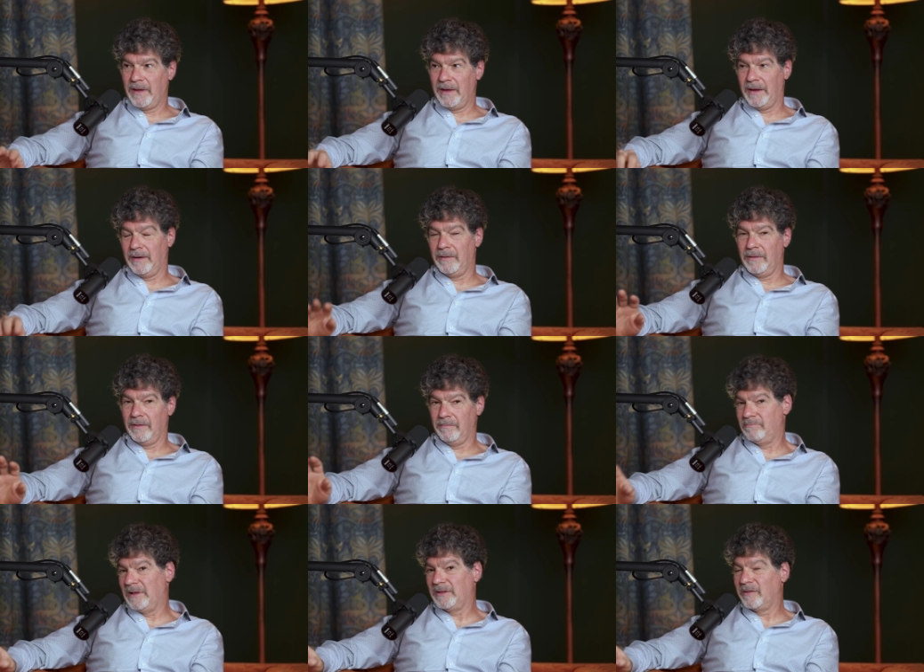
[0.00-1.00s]
And
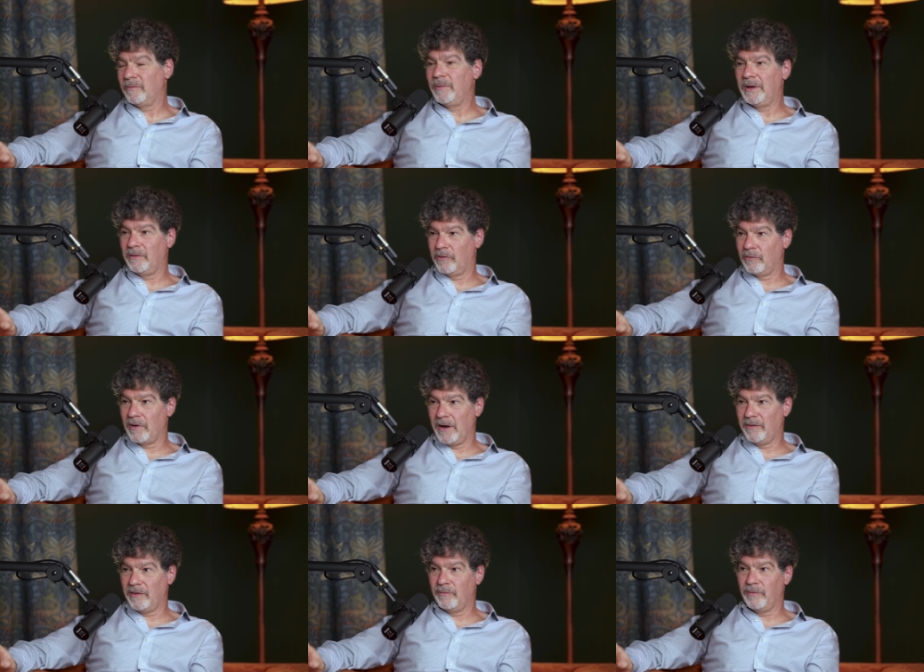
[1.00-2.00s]
that doesn't mean it's
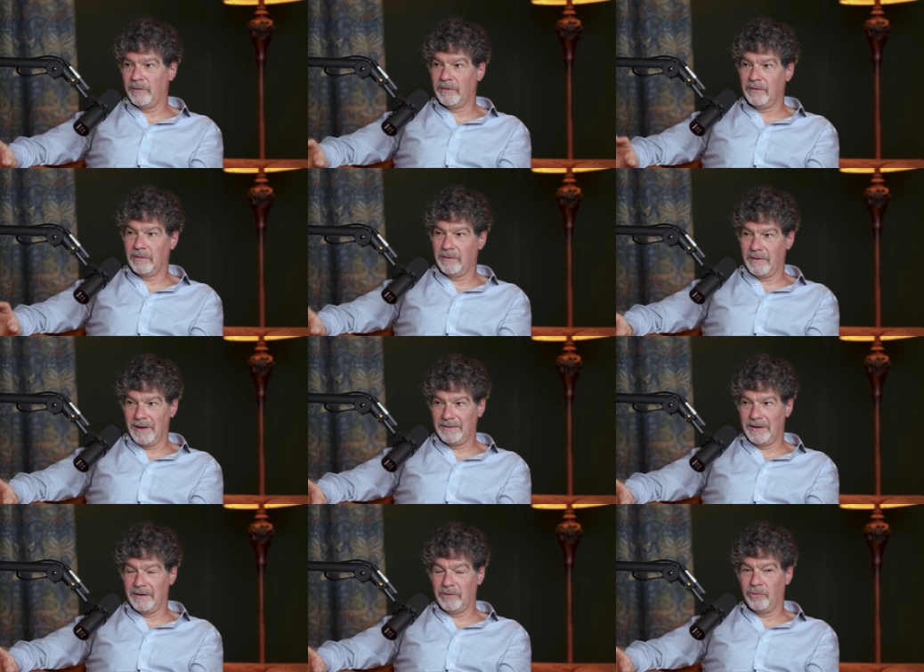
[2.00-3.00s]
arising for the
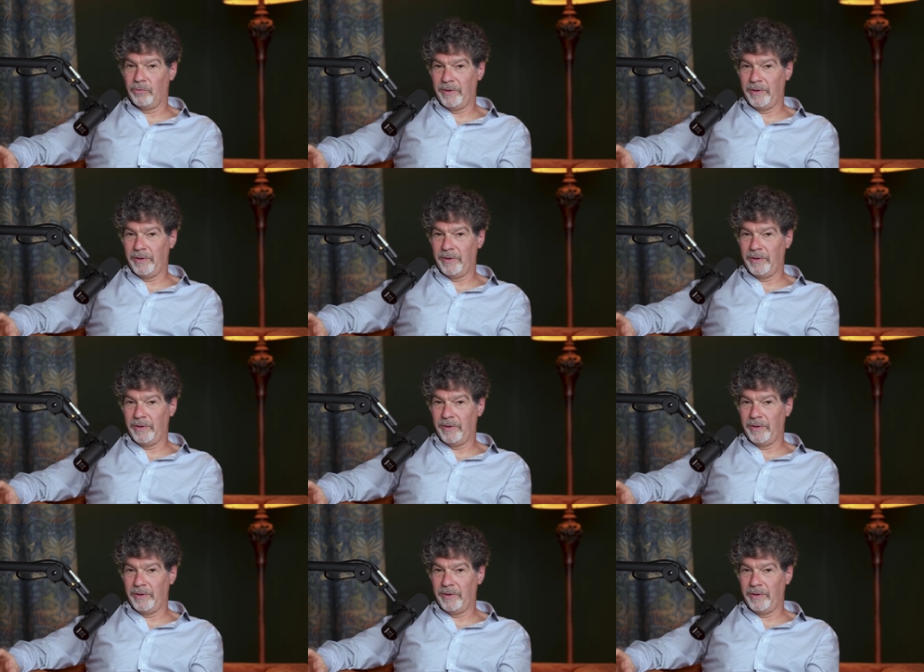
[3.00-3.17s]
identical